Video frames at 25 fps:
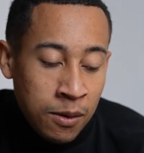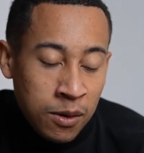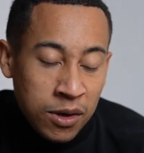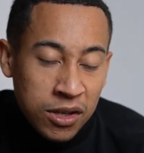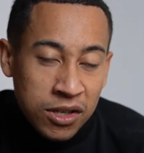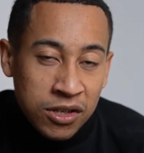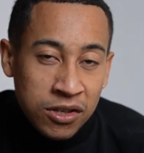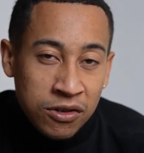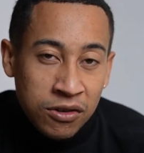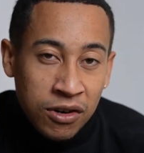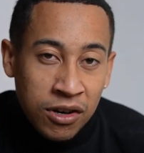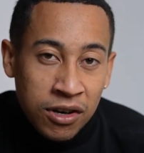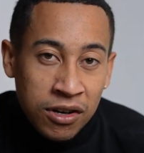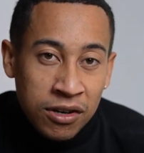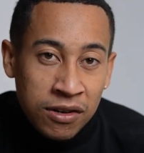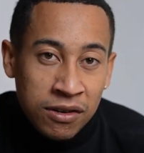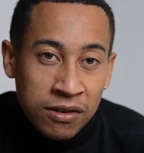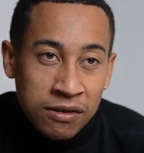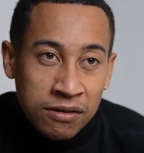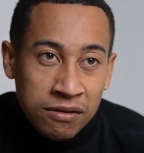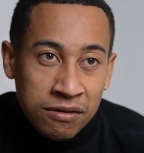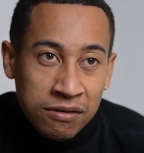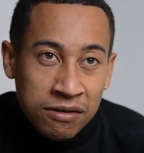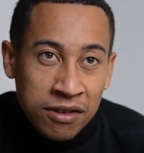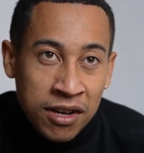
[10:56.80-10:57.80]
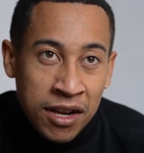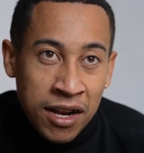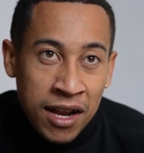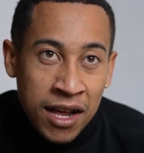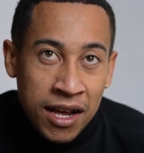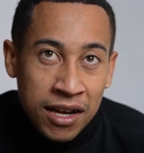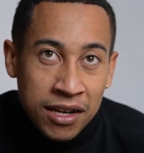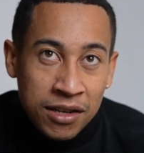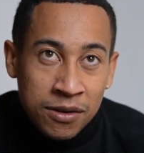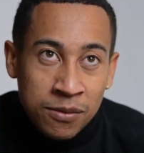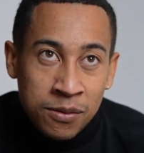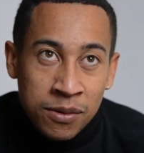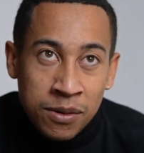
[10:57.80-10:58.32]
try and
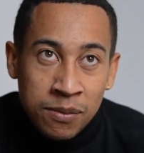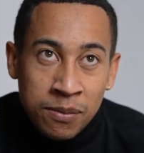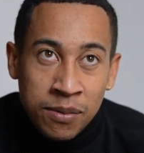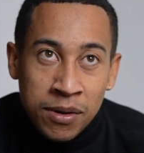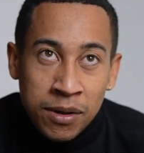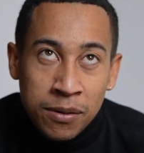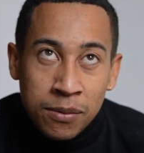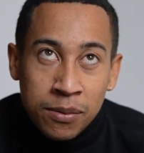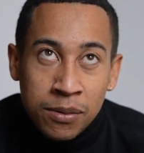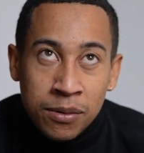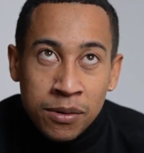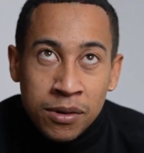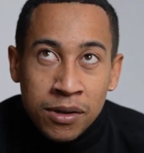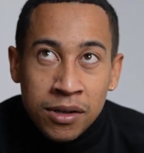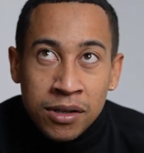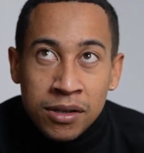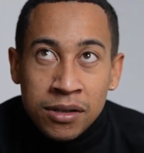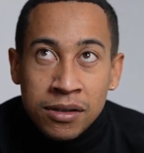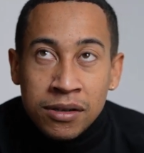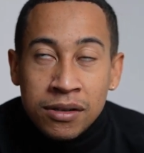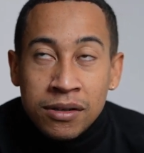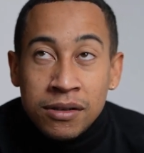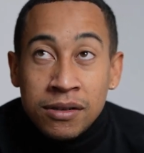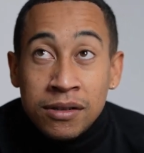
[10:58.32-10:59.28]
connect with people, and